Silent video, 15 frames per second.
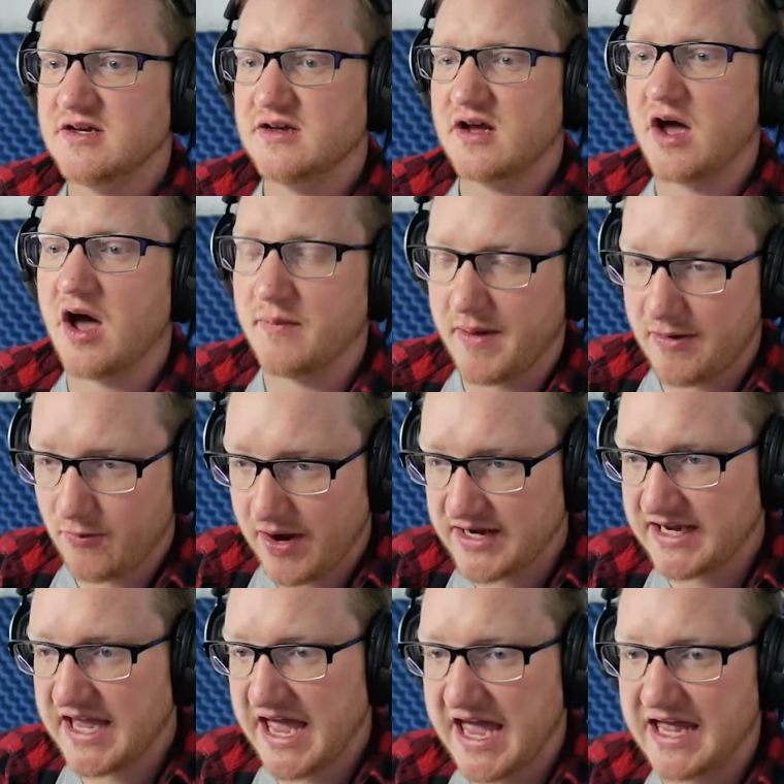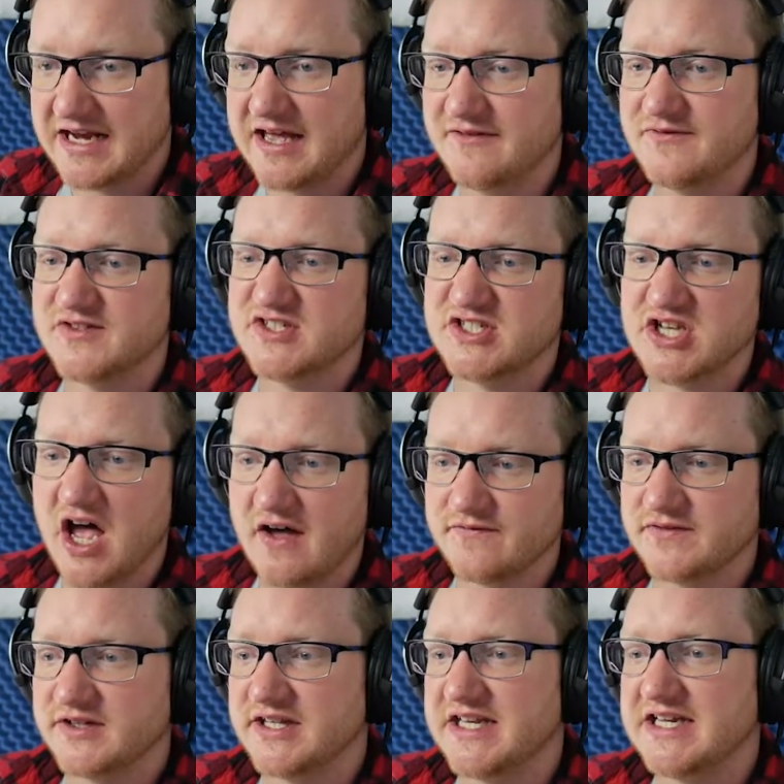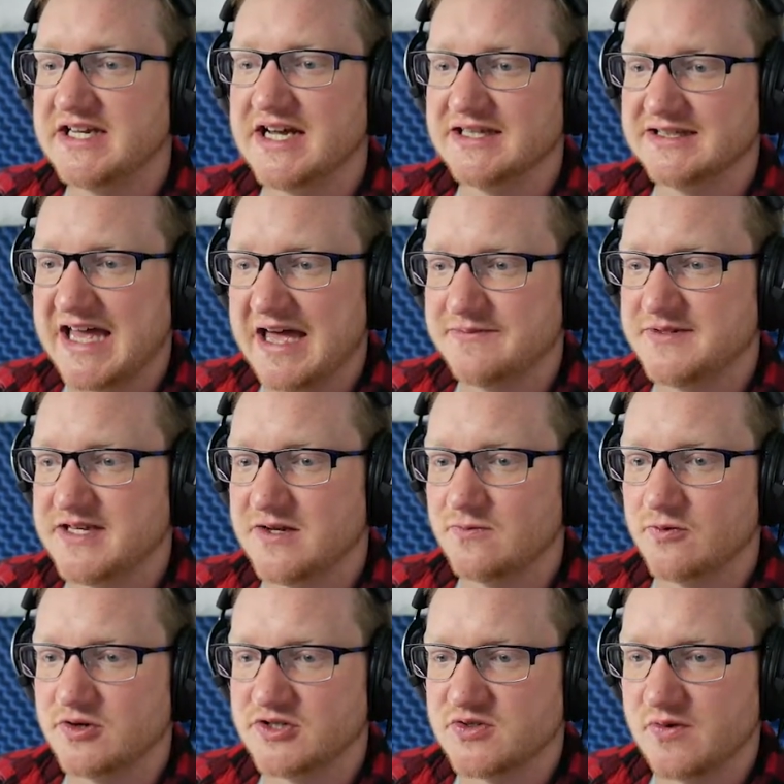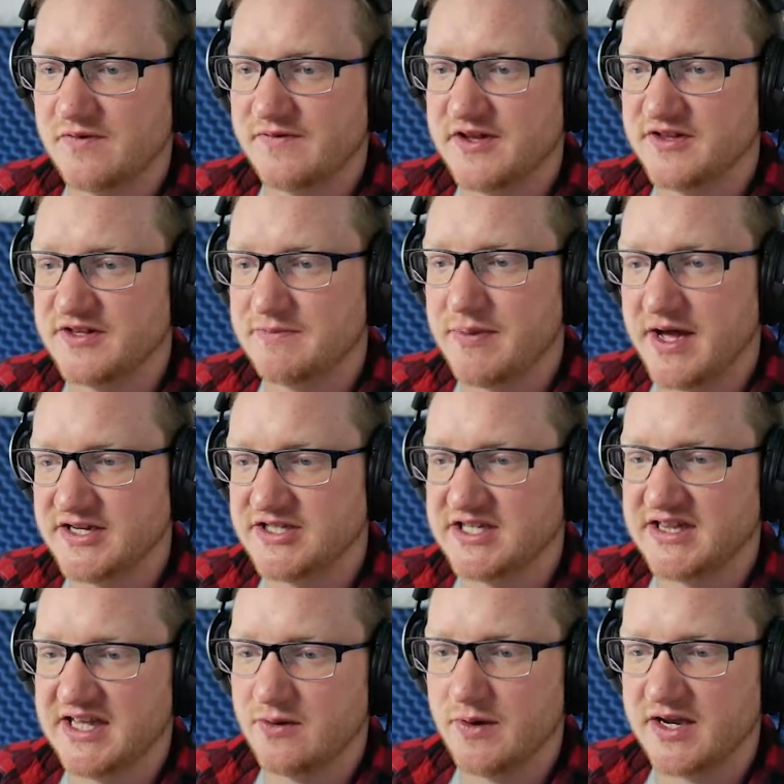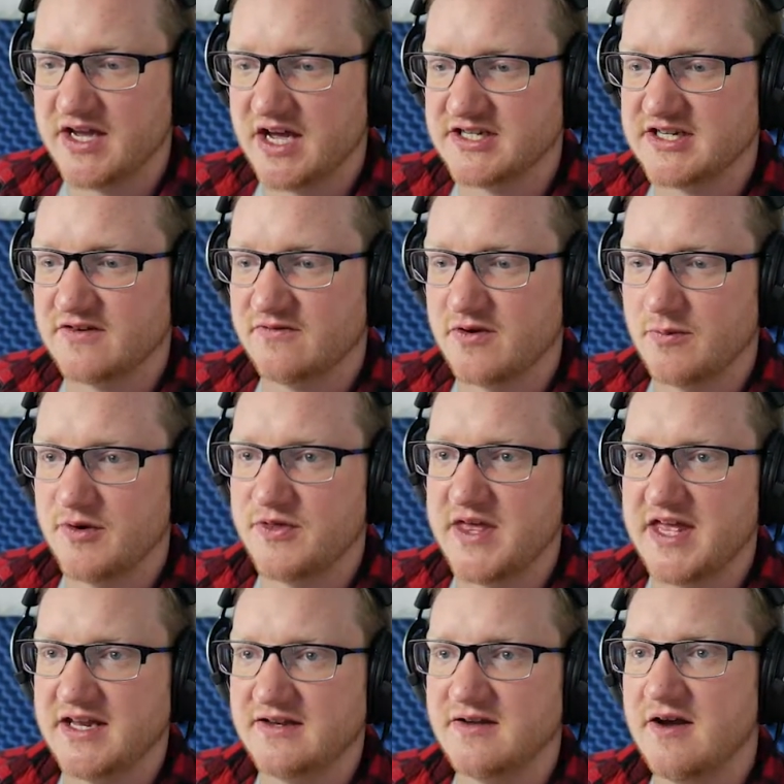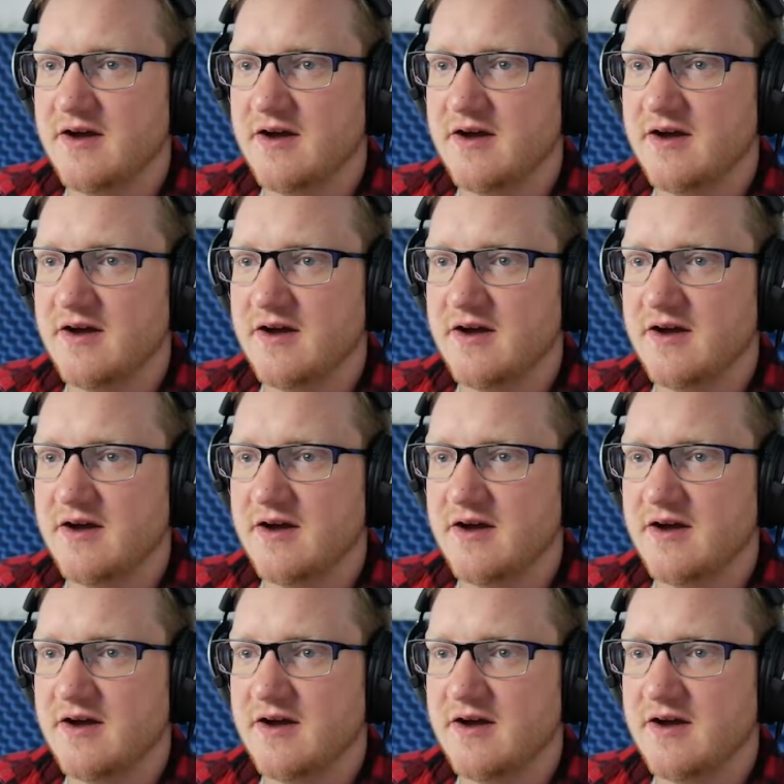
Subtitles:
on my writing hand, have softly collapsed inwards to reveal the pungent liquid gushing from within.